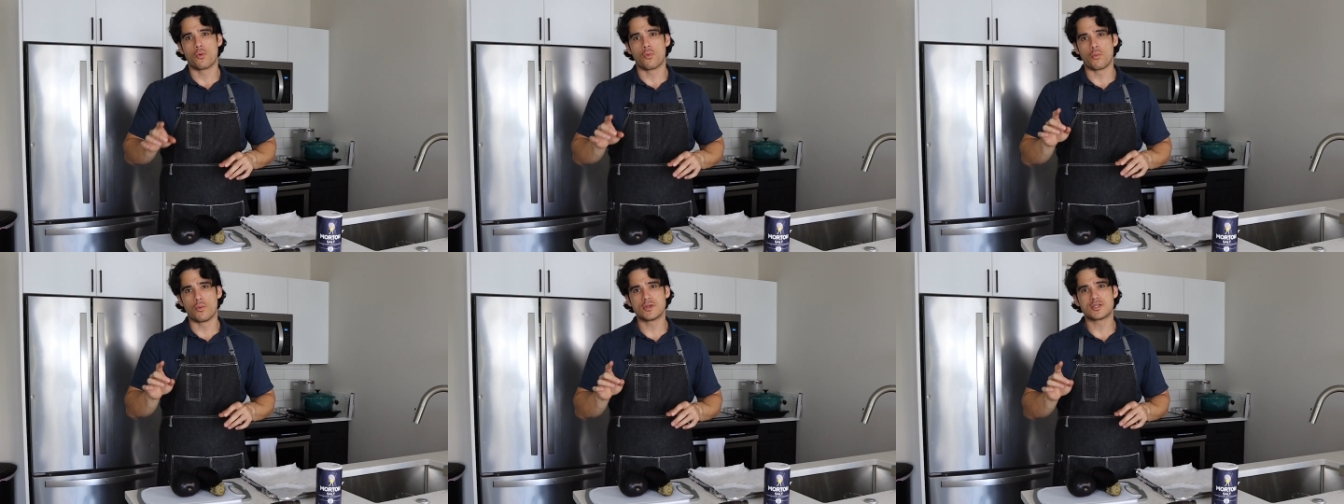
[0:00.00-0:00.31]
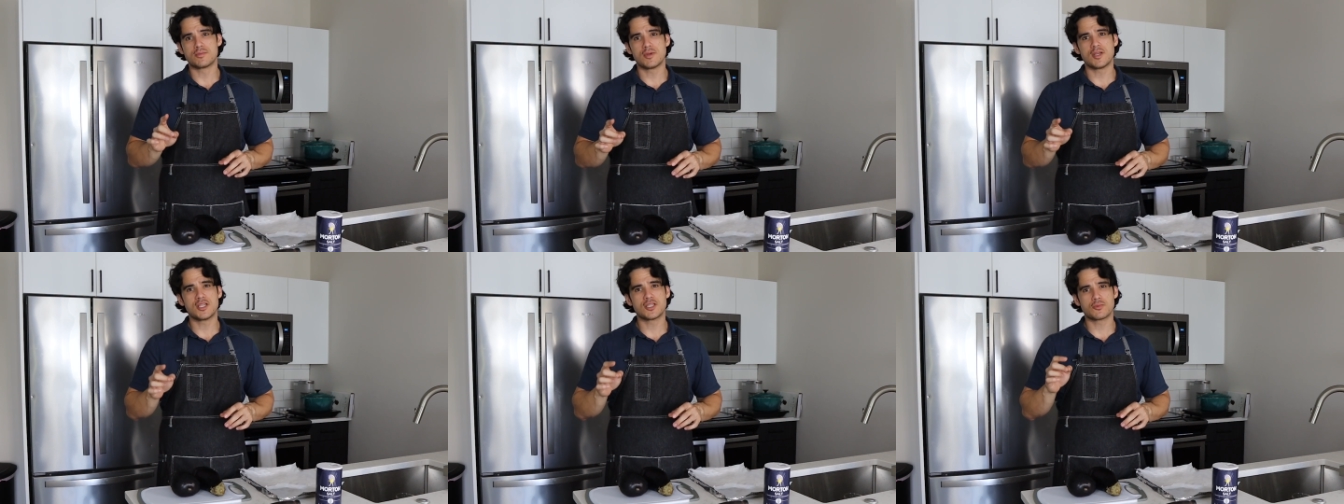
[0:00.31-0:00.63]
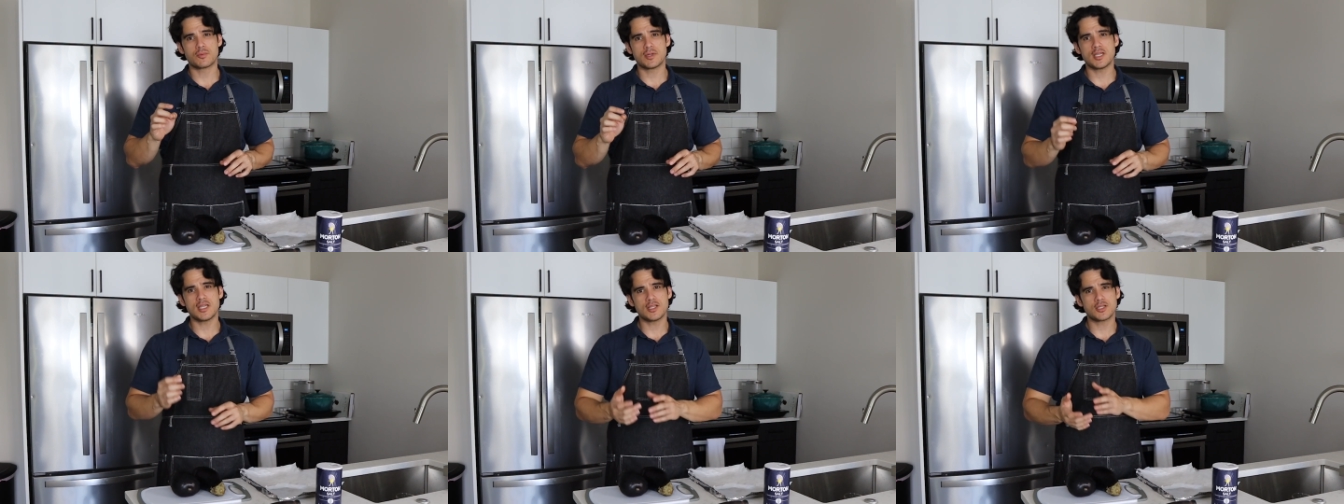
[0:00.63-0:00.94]
which means
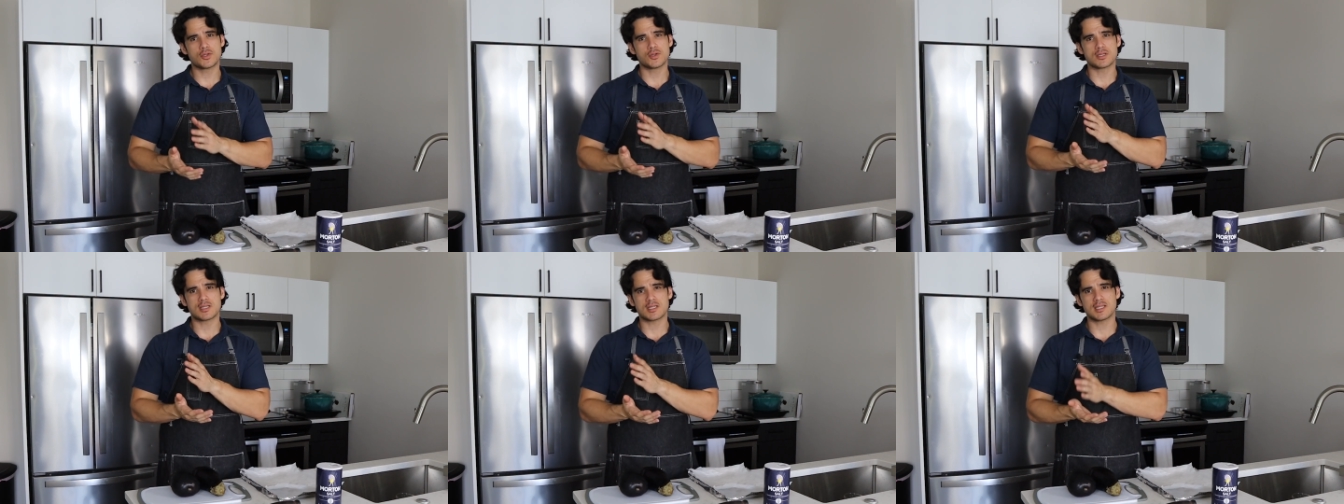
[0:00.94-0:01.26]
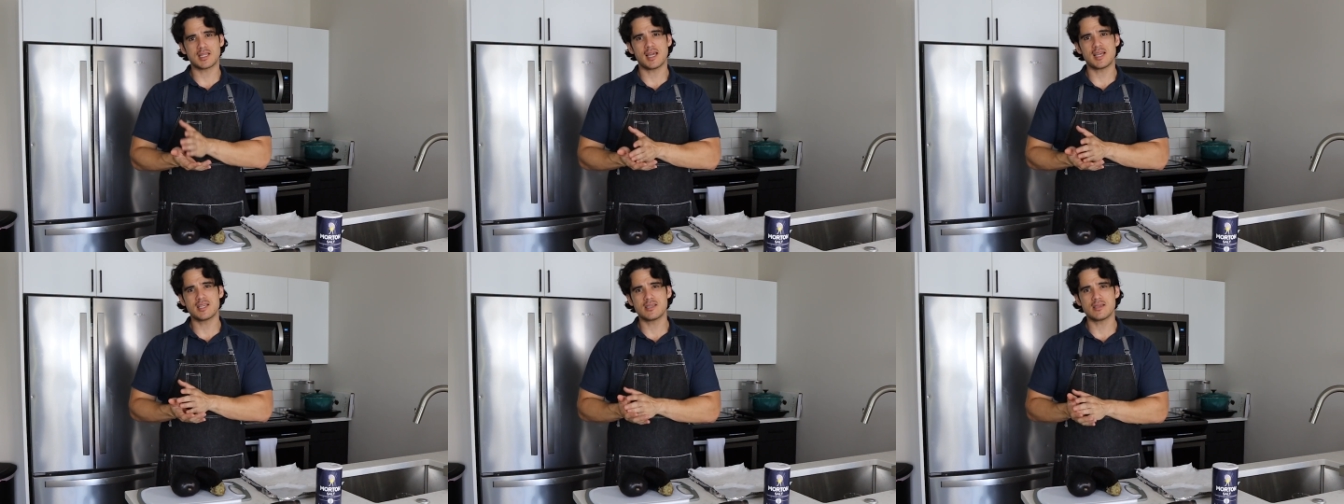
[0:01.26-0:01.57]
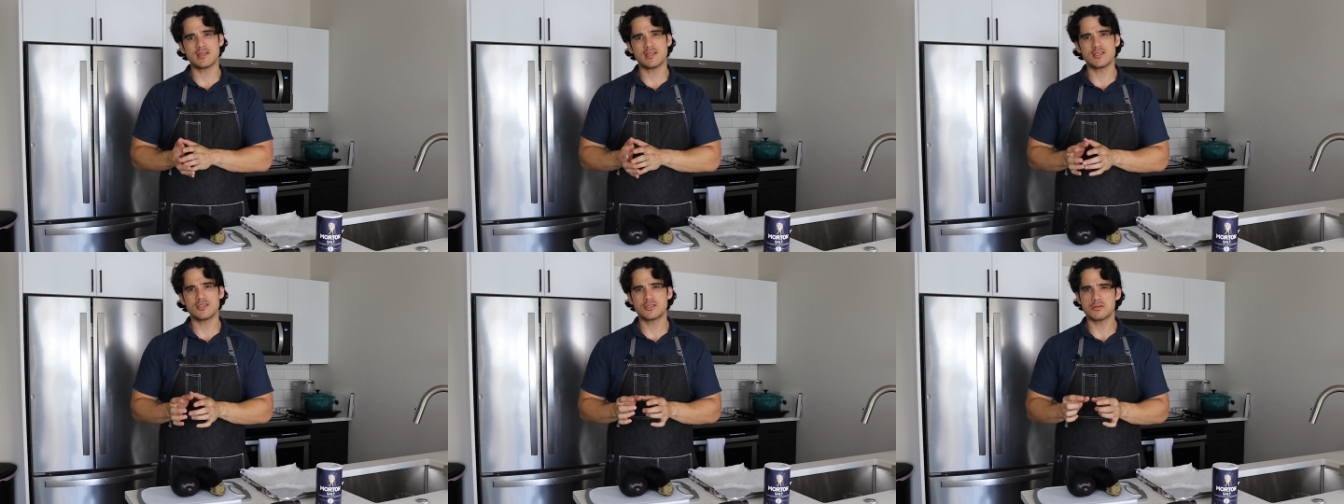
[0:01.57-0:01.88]
we need to slice
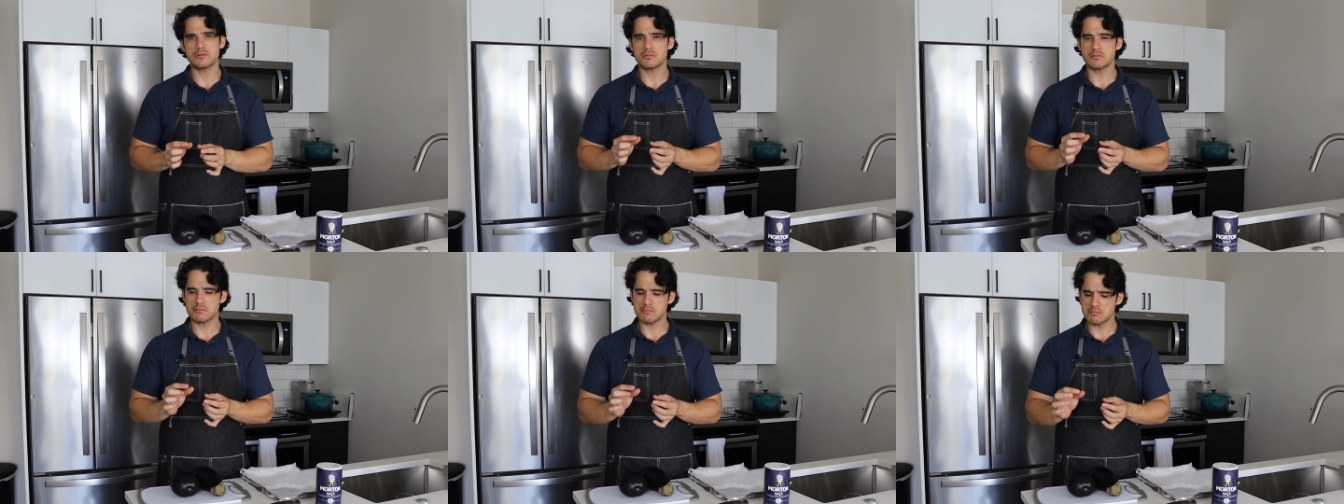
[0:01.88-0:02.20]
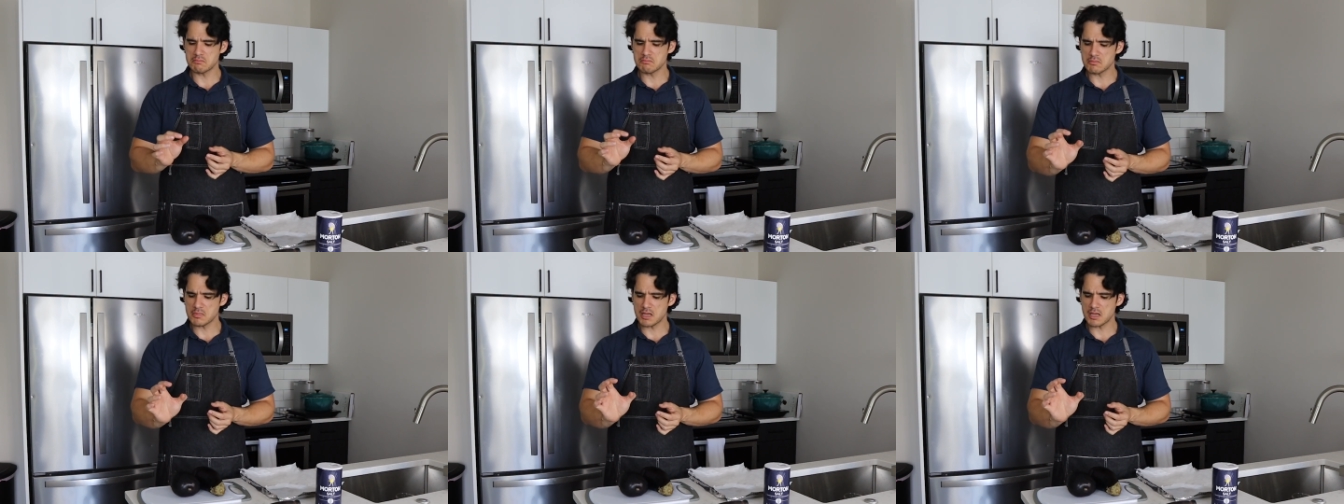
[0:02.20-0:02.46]
it into